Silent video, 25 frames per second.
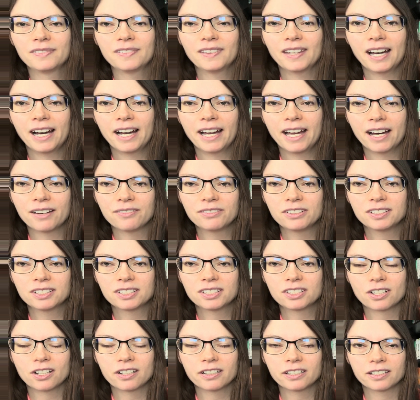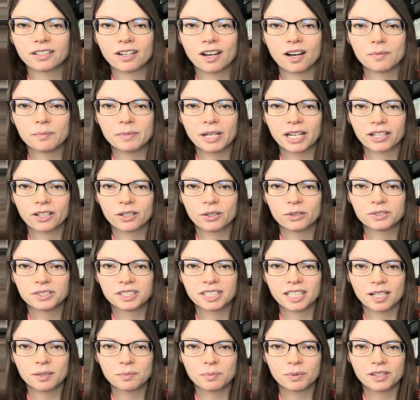I haven't started Combat Codes
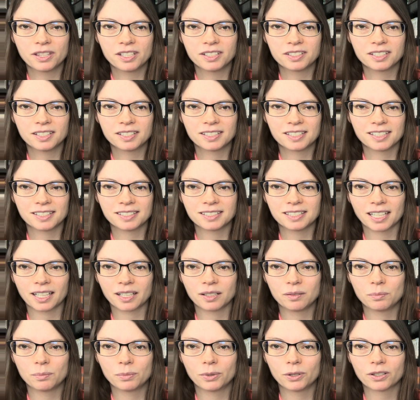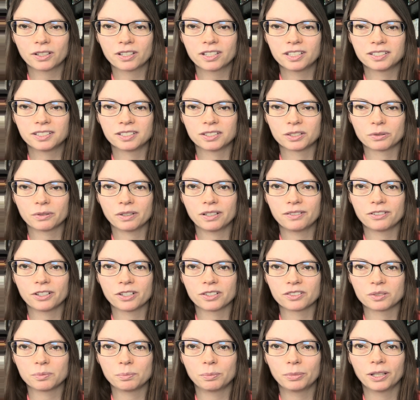yet, but this is the second book. This is
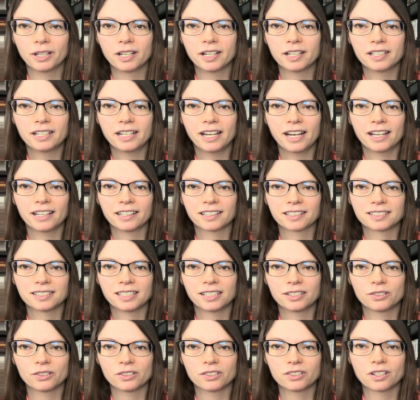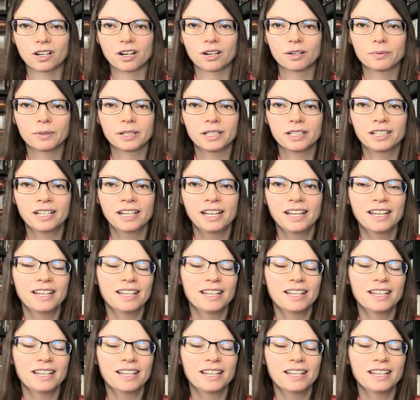Griever's Blood, Alexander Darwin.